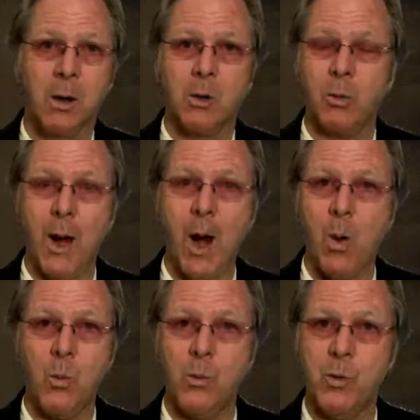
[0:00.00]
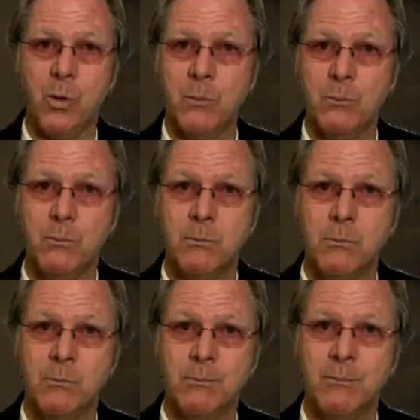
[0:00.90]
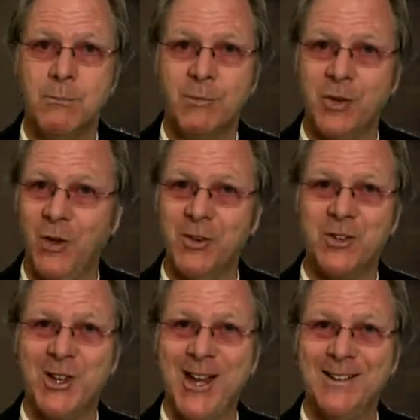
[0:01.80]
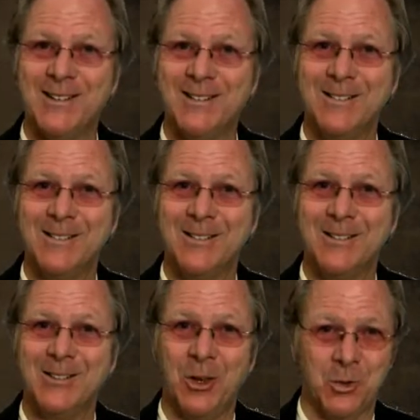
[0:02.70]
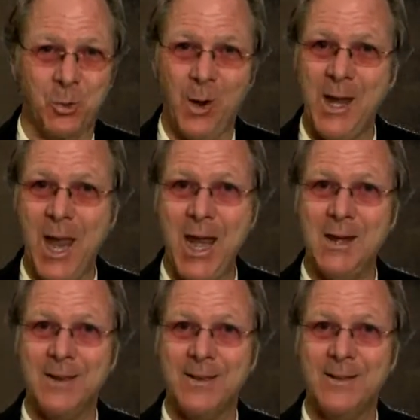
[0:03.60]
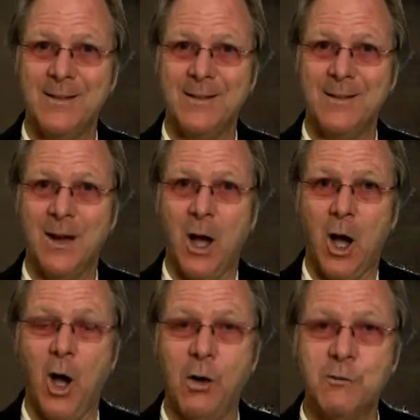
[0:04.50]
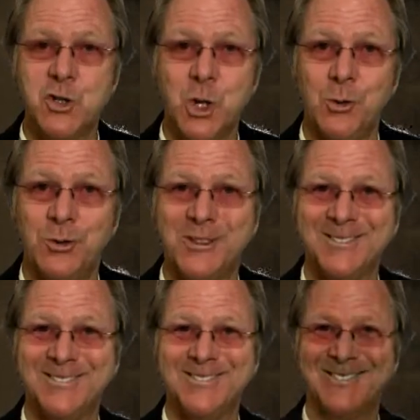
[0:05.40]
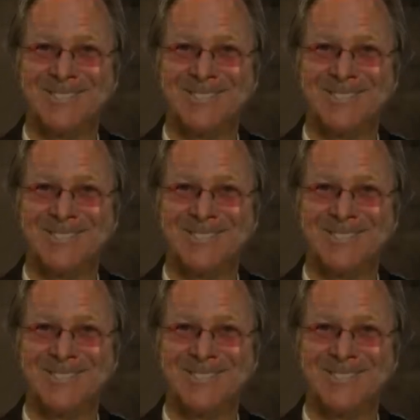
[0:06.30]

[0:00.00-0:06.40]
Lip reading: crowned. It's on this date, the 28th of June.